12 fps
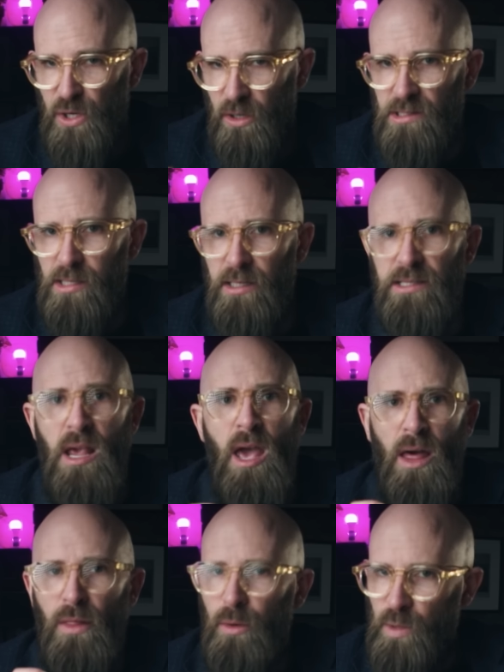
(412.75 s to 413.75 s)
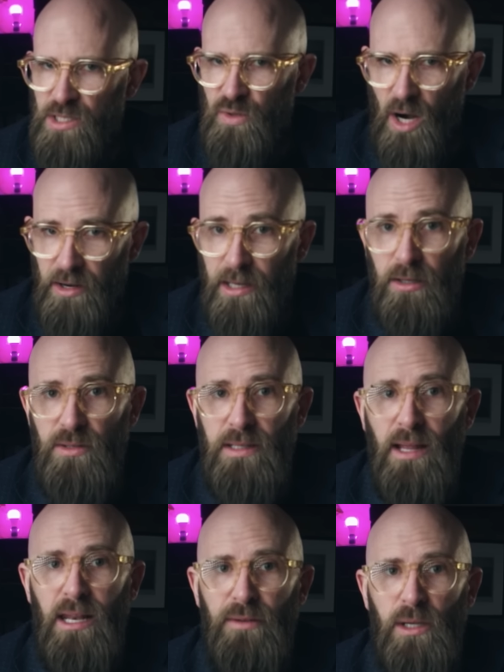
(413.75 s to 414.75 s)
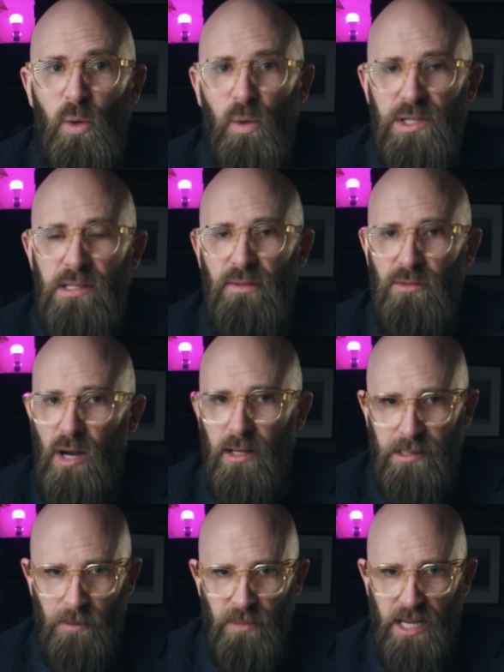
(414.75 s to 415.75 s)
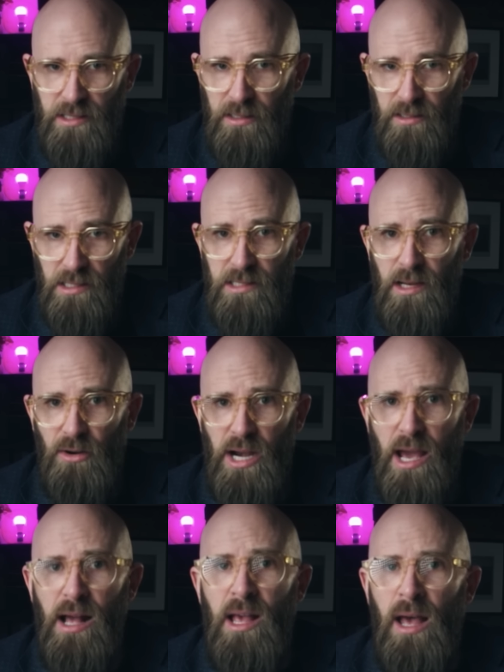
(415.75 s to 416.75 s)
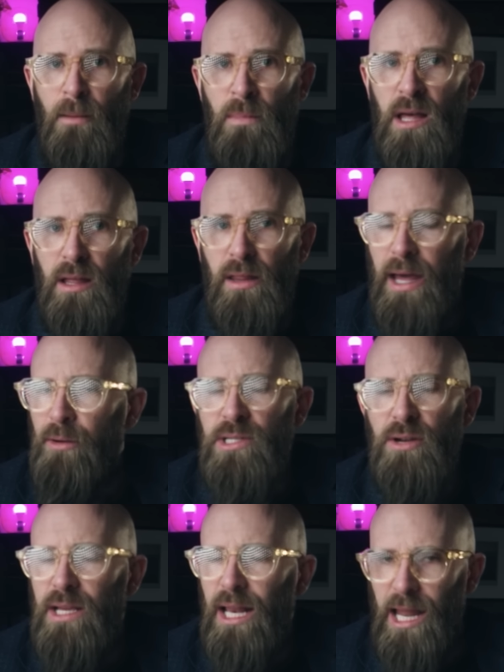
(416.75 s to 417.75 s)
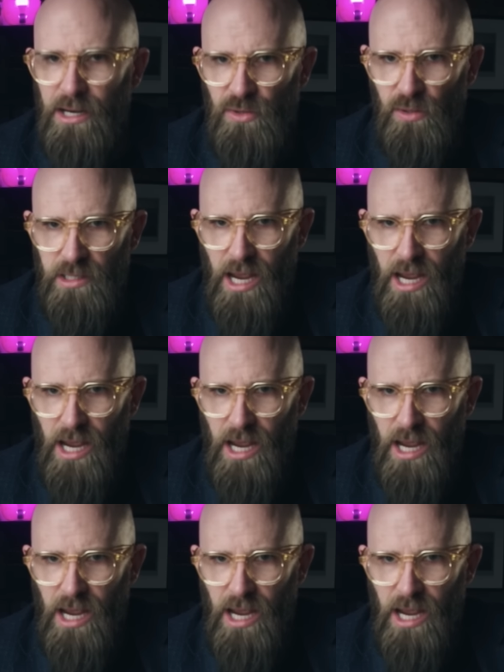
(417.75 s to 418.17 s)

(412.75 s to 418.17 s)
The consulate that was struck included the living quarters of Iran's ambassador to Syria, but that was only collateral